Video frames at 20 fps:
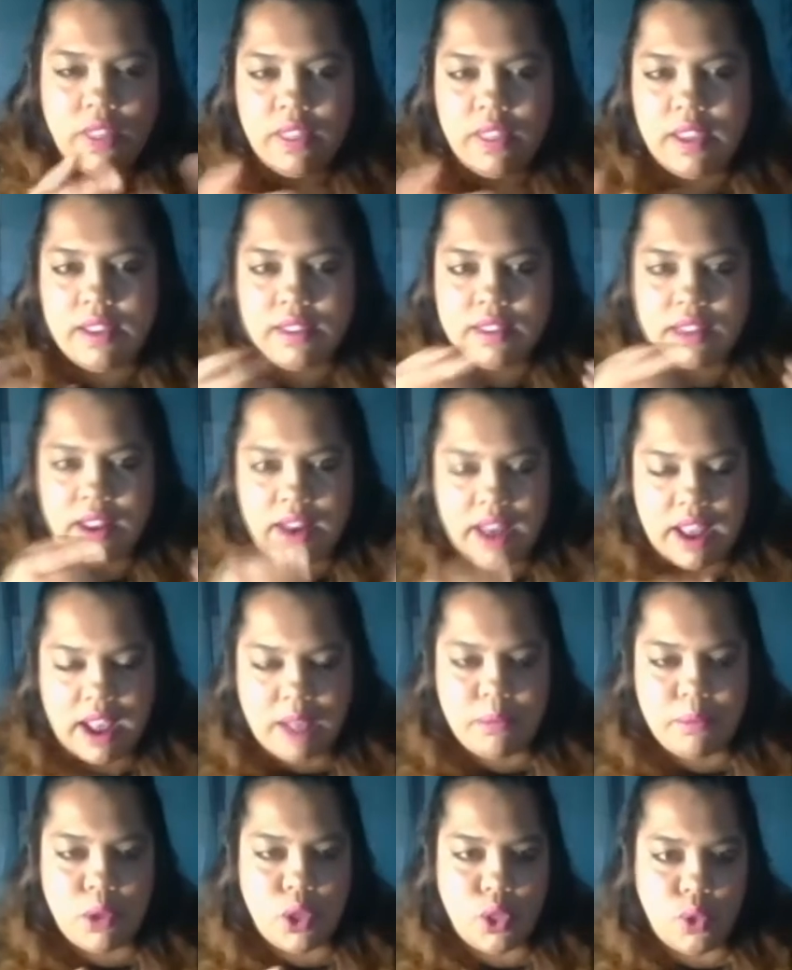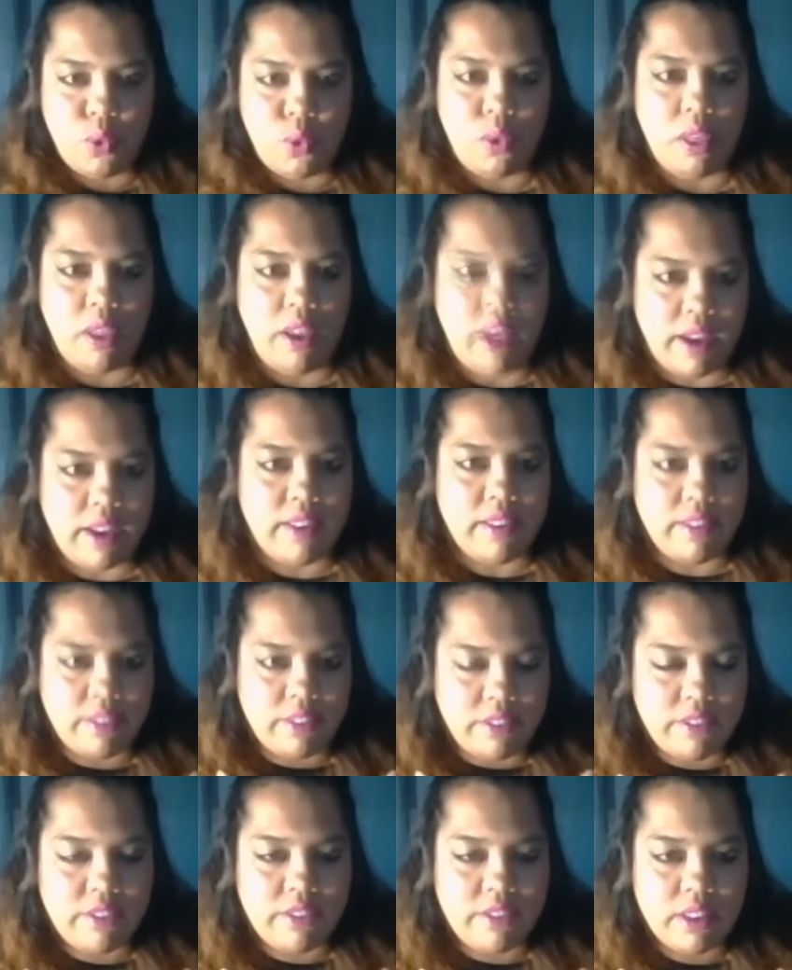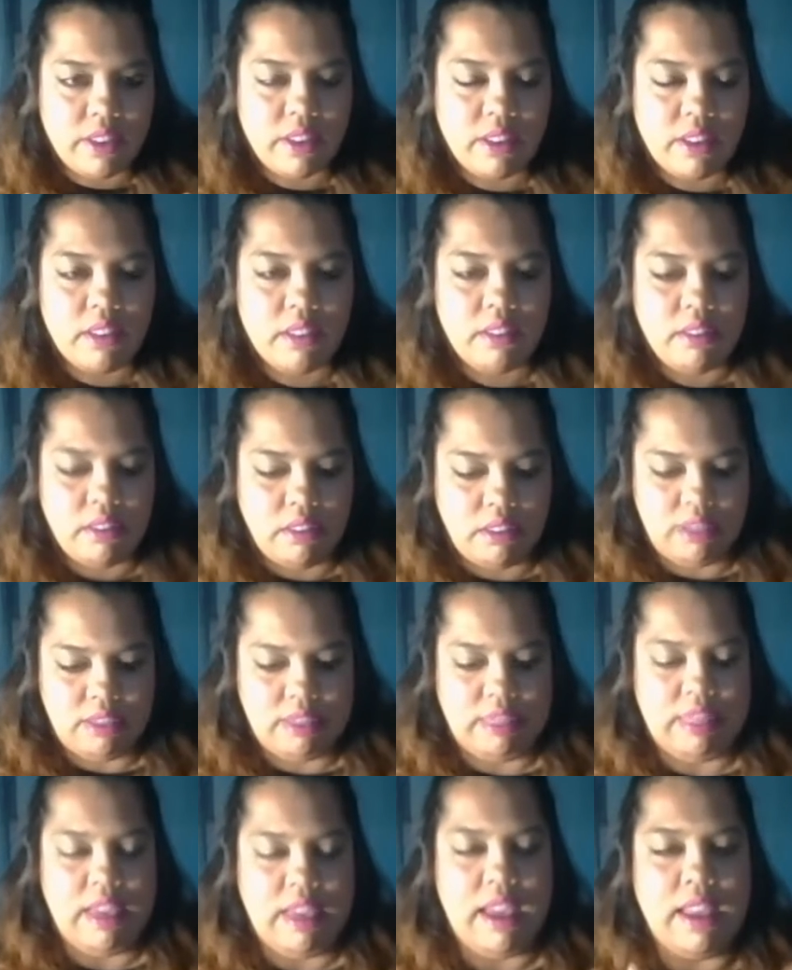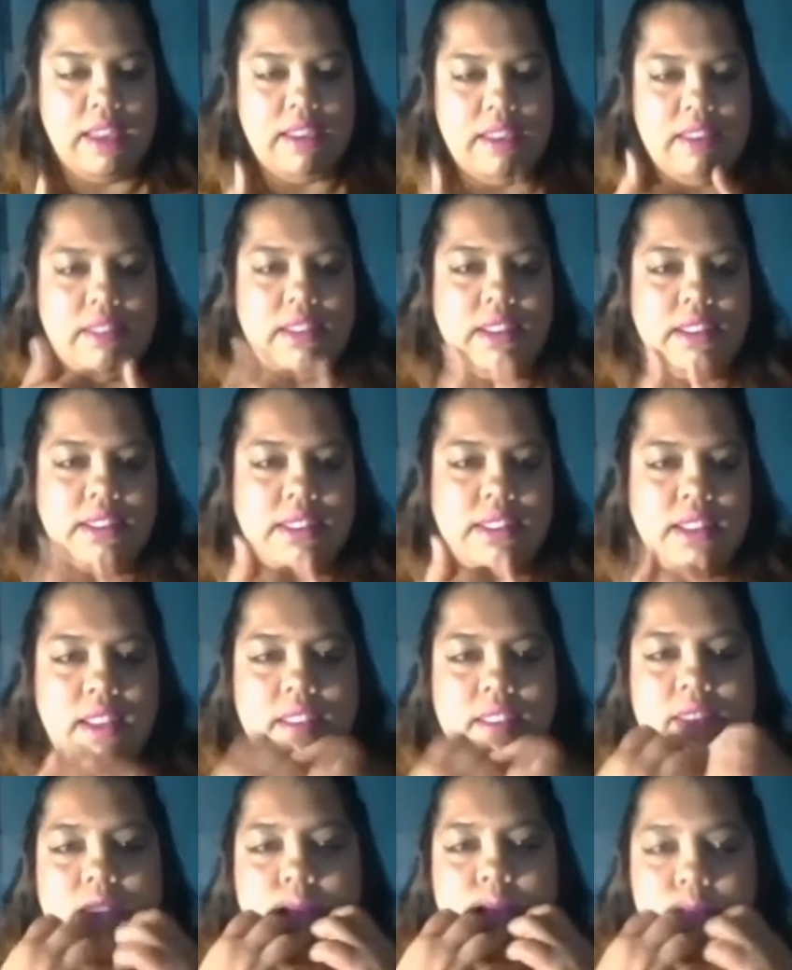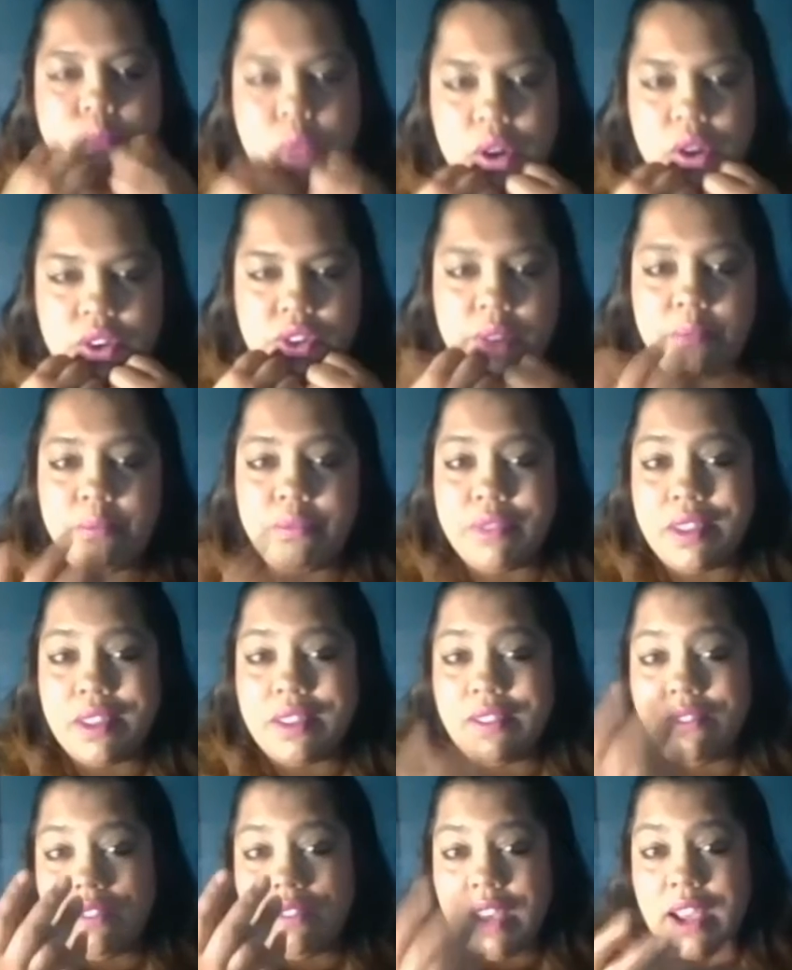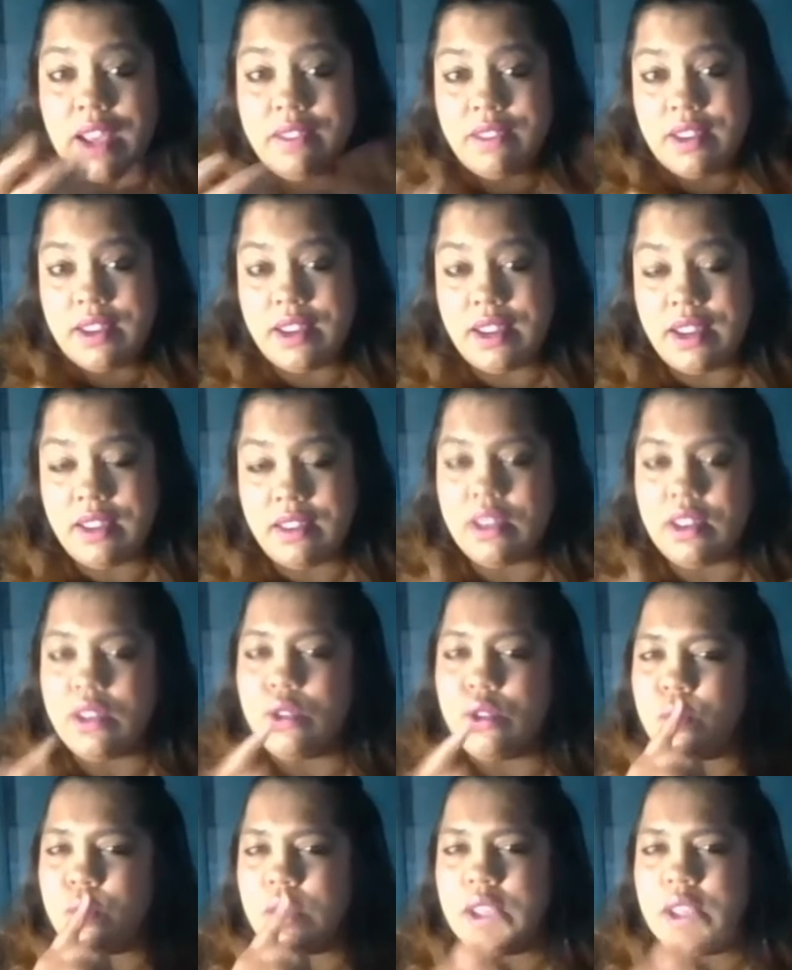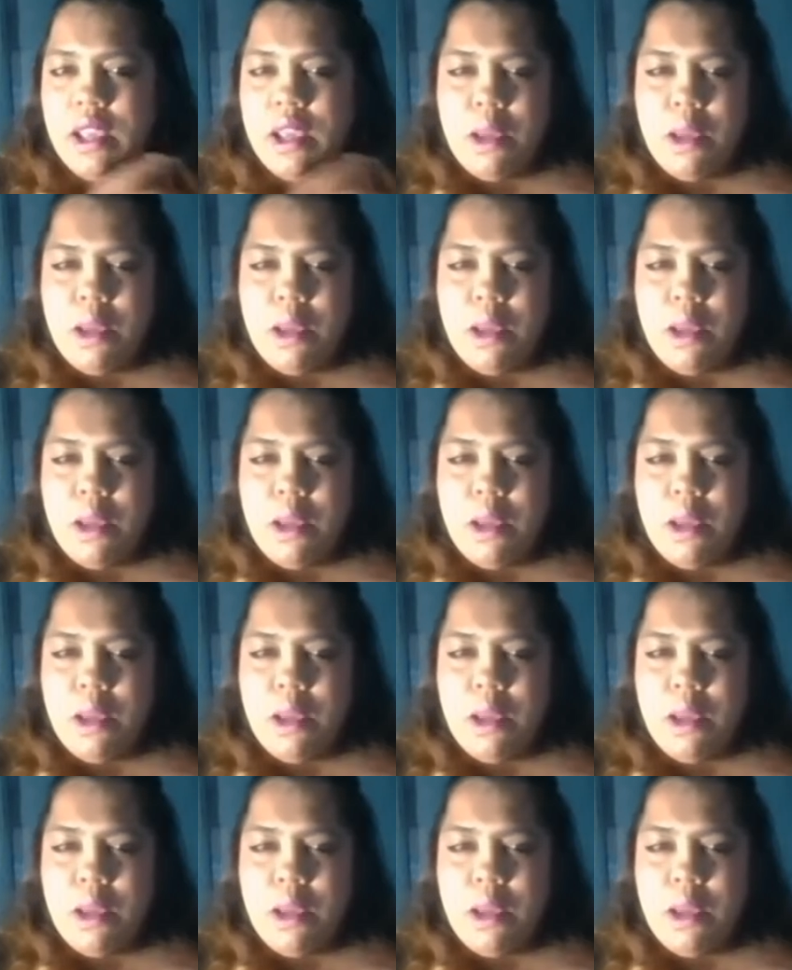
wisdom dying has to impart all of us.